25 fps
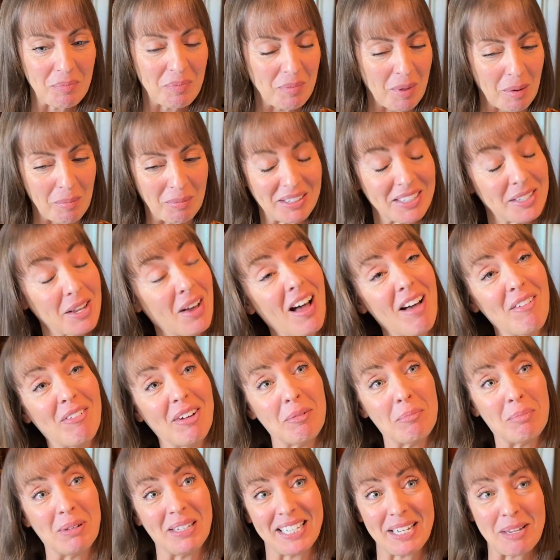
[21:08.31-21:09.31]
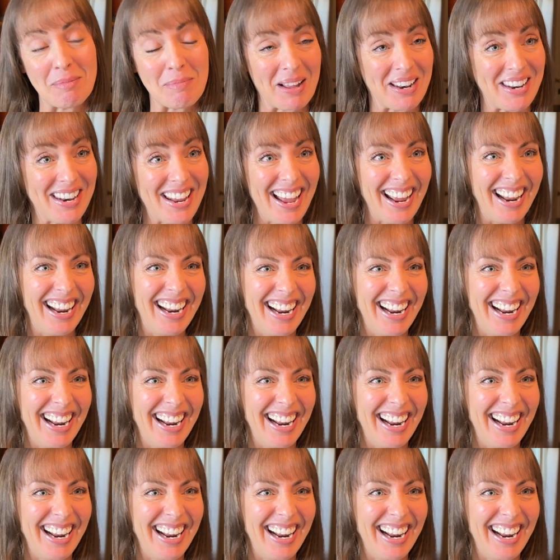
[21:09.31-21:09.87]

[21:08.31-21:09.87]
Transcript: That means I'll have a busy Monday.